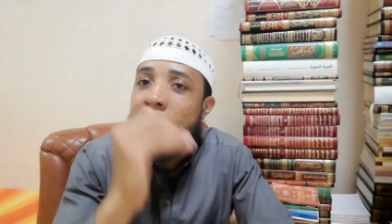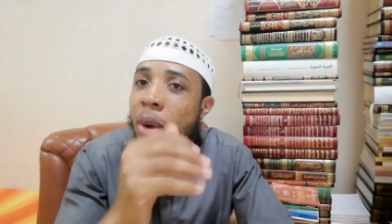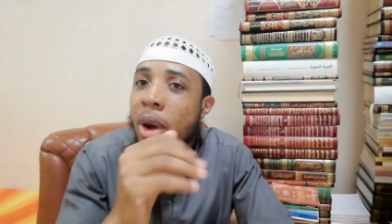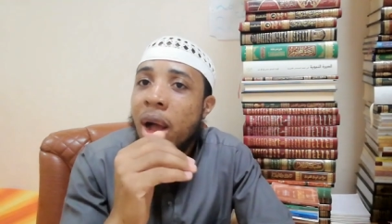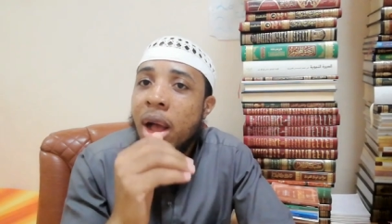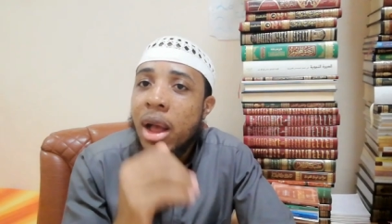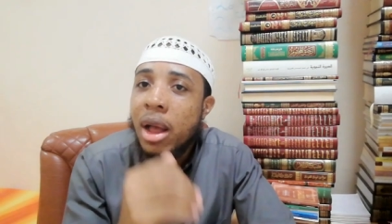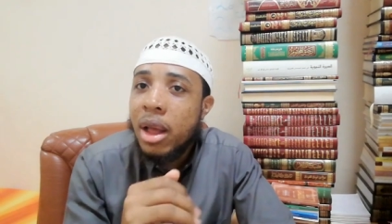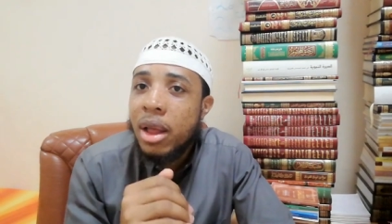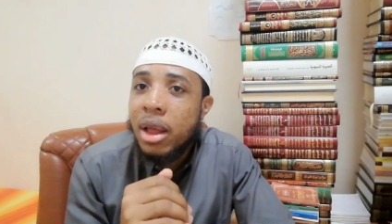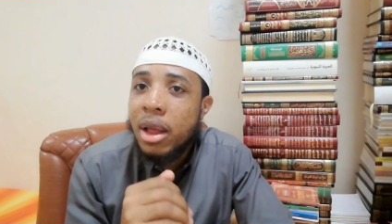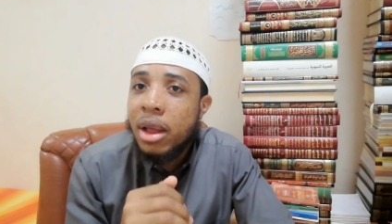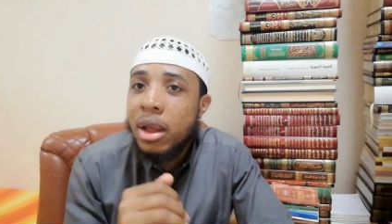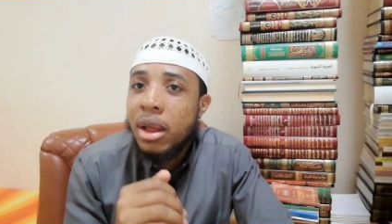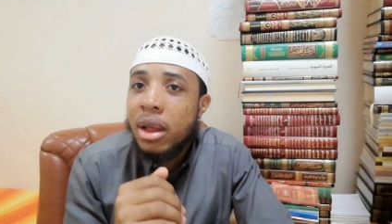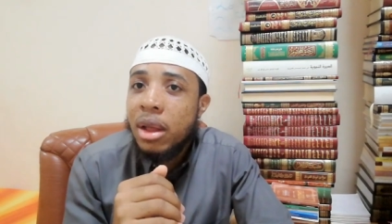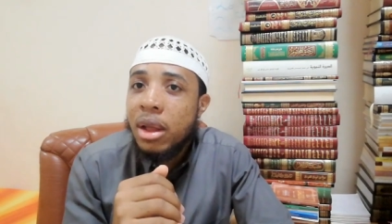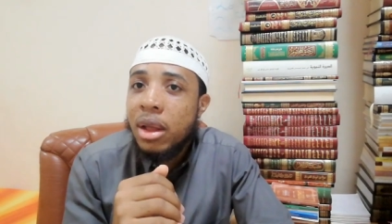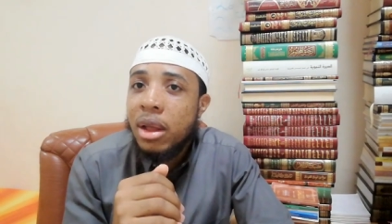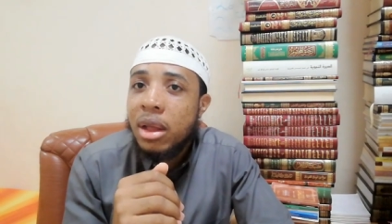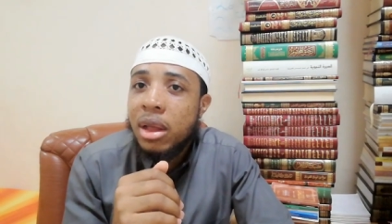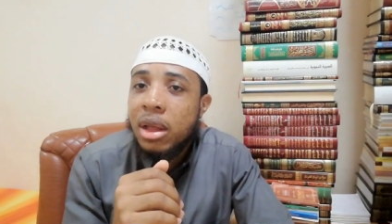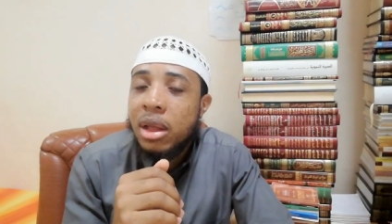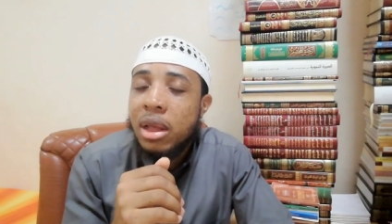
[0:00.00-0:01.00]
potent
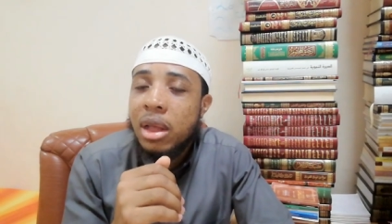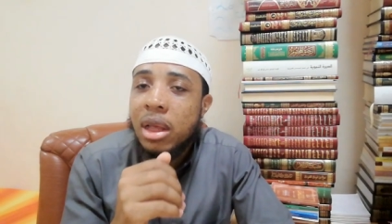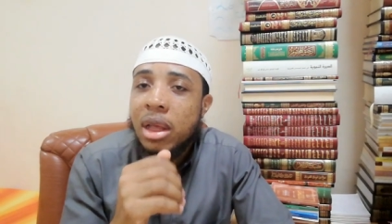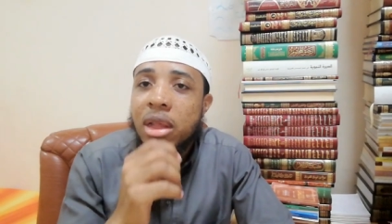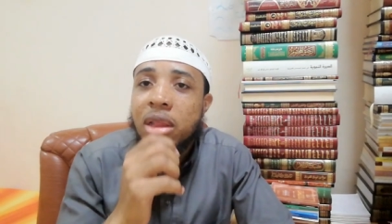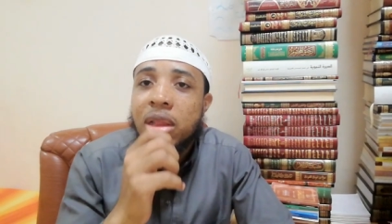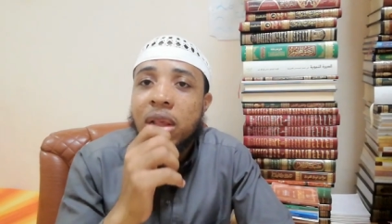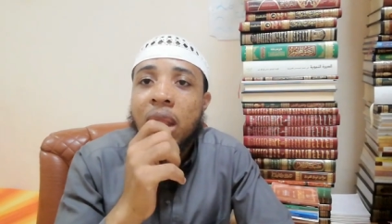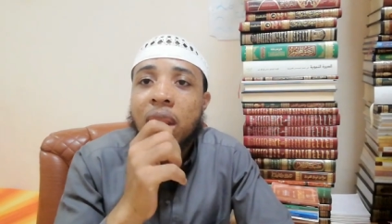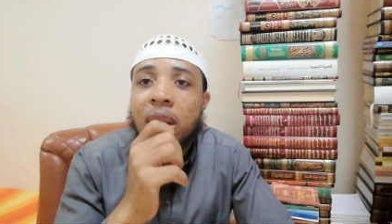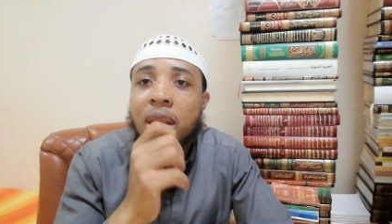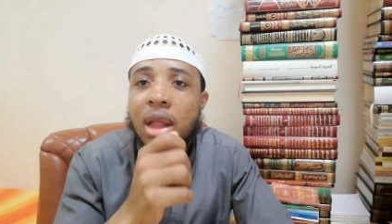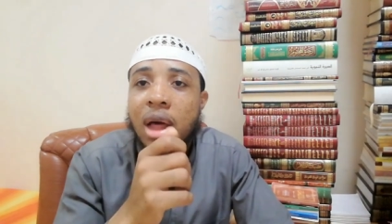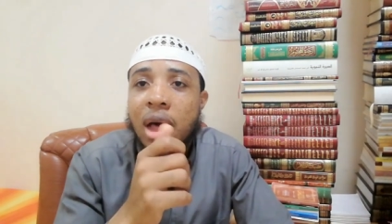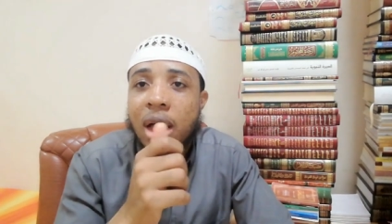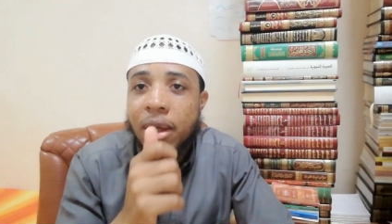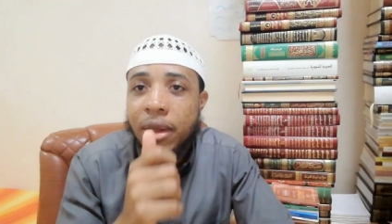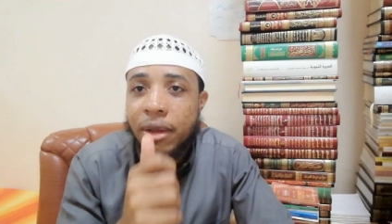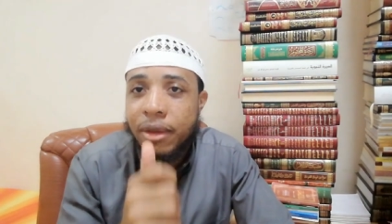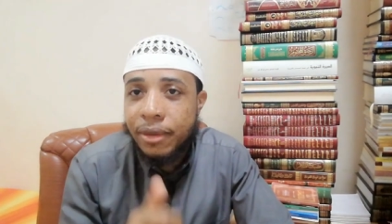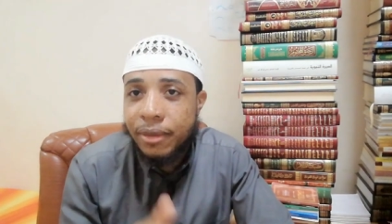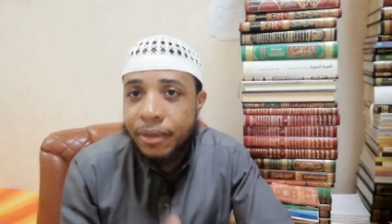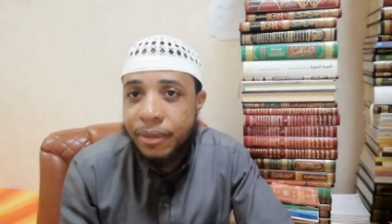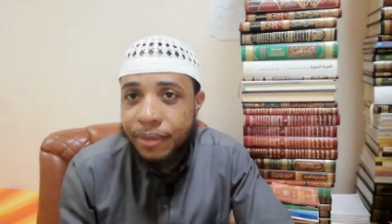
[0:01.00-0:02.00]
power
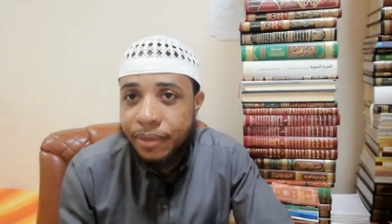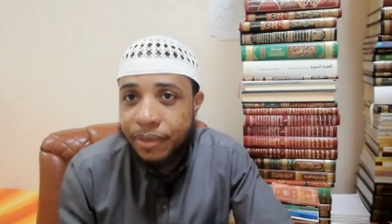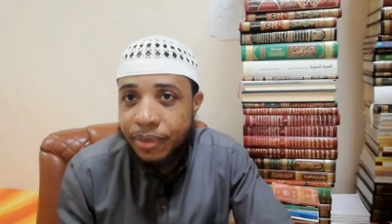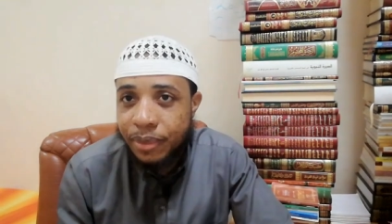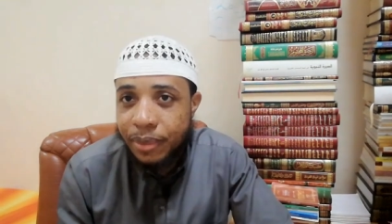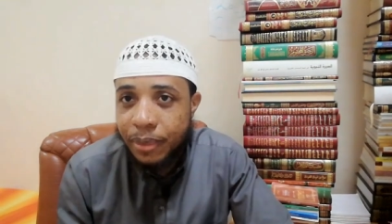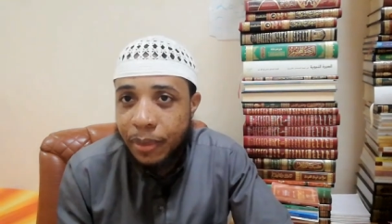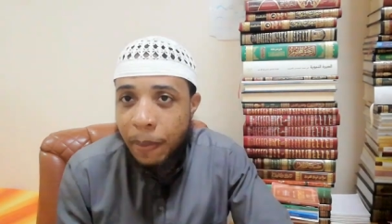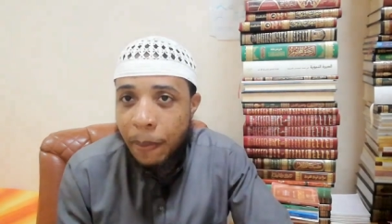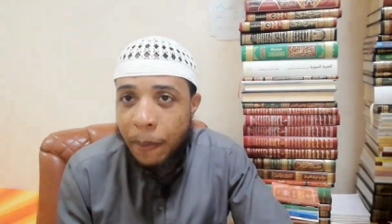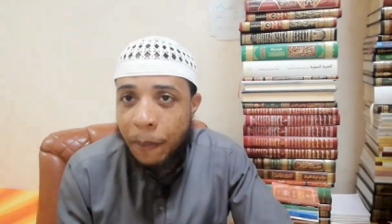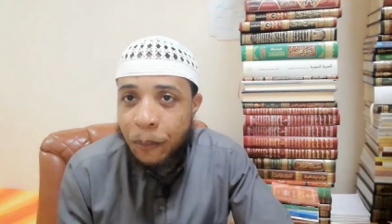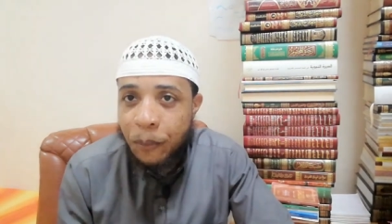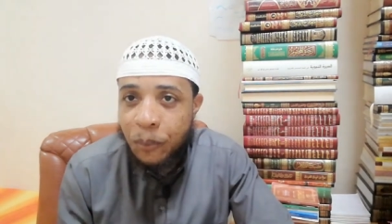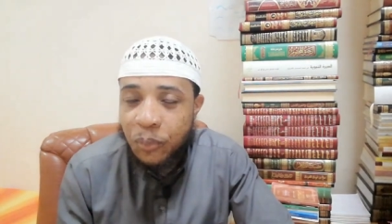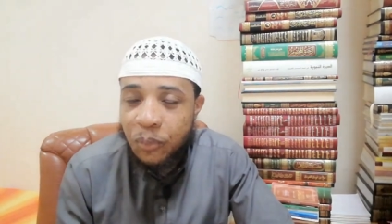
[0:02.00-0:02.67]
is Allah?